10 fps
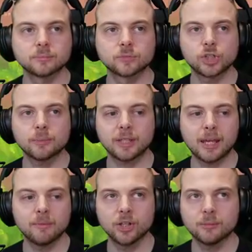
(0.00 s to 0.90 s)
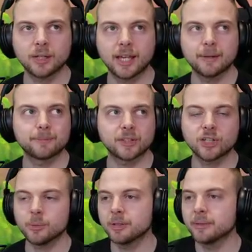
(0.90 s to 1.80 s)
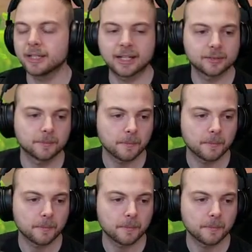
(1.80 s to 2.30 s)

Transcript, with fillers: Turn up the game volume? Okay, I'll turn it up in a minute, guys.